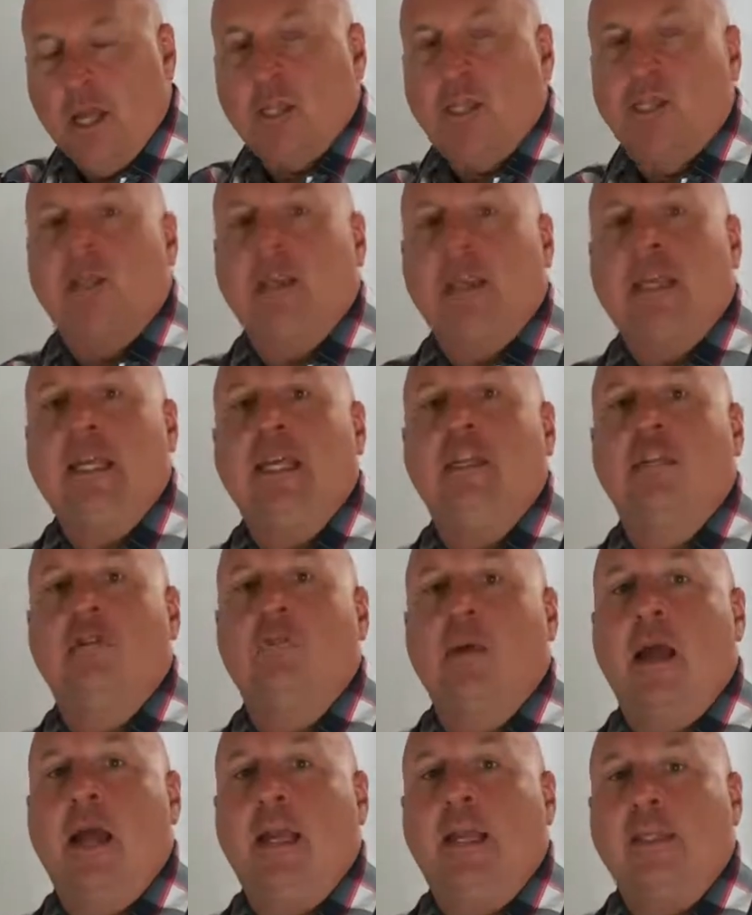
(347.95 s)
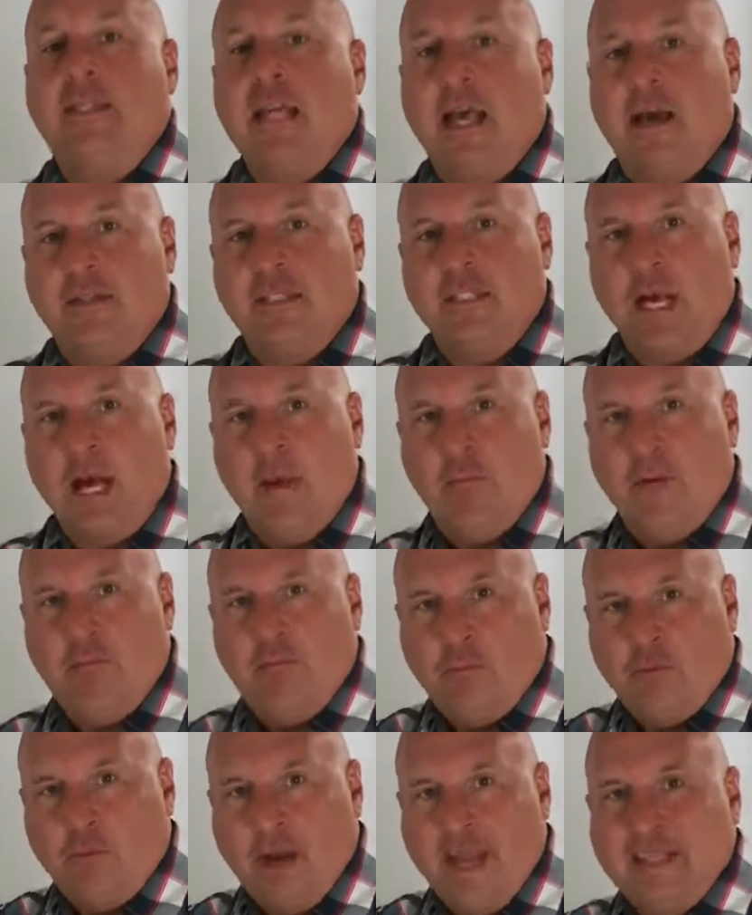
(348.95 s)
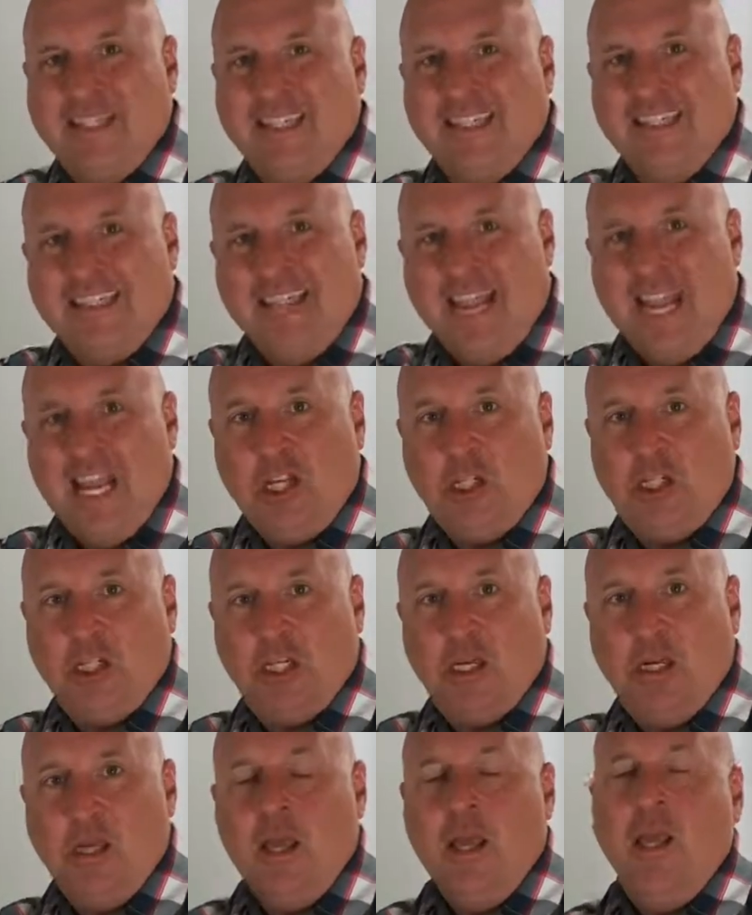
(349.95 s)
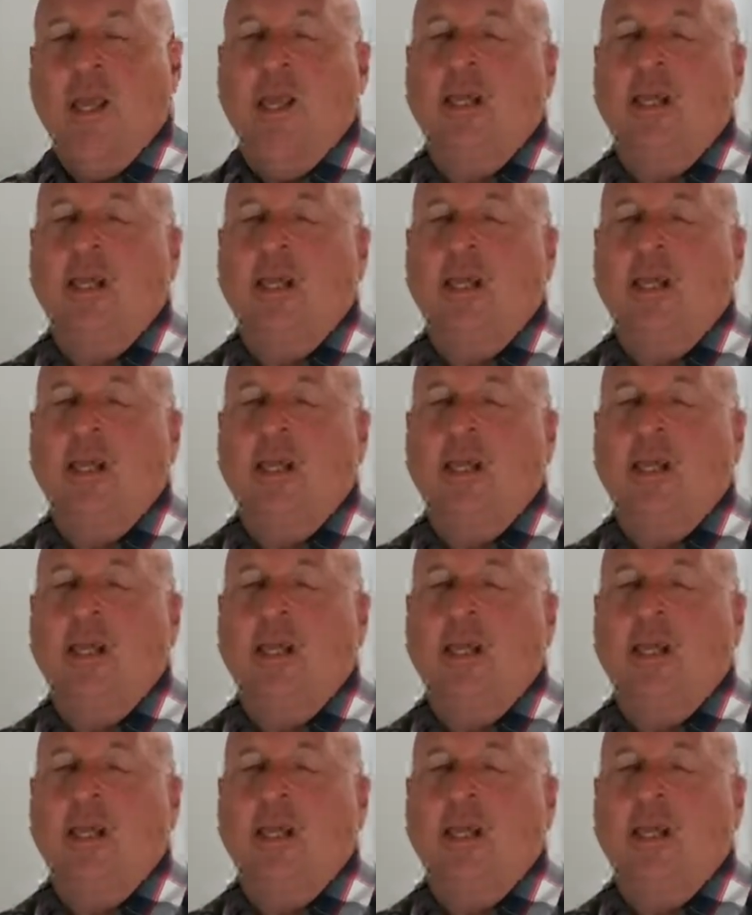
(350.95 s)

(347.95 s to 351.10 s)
so that he's ready to have a time of presentation.